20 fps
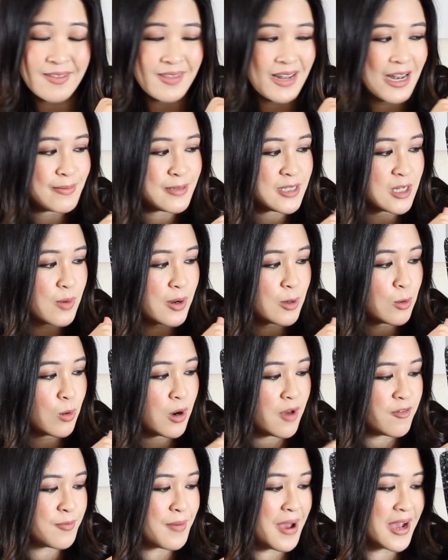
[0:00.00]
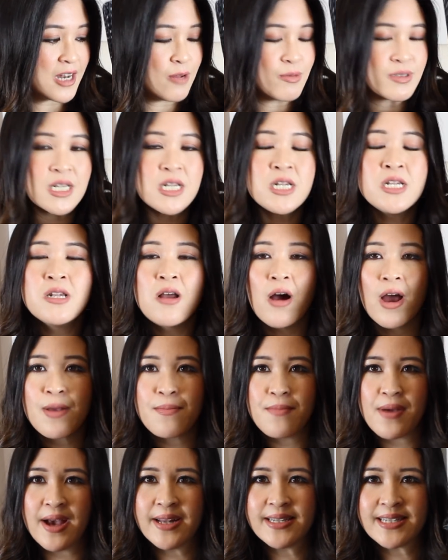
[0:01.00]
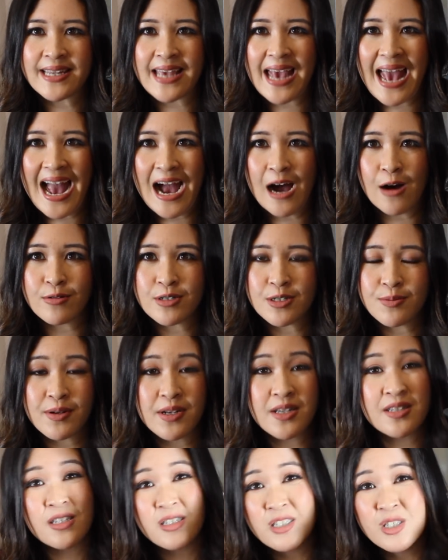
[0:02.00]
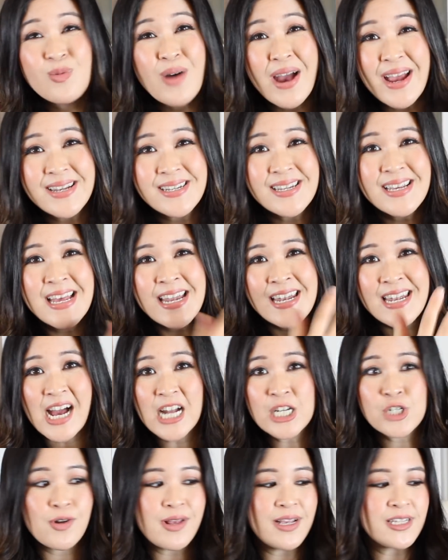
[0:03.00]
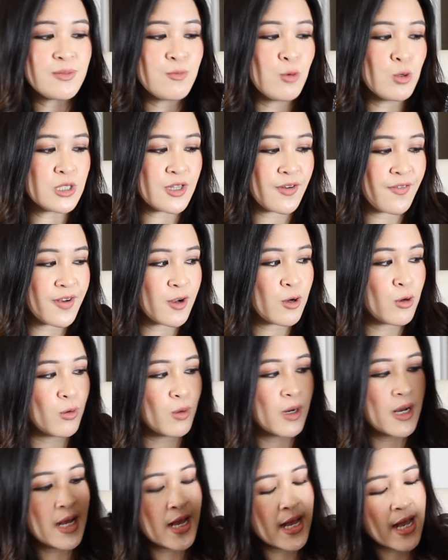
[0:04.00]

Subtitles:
and the lipstick went all over the bag, and it was a nightmare to get out because suede naturally is a more difficult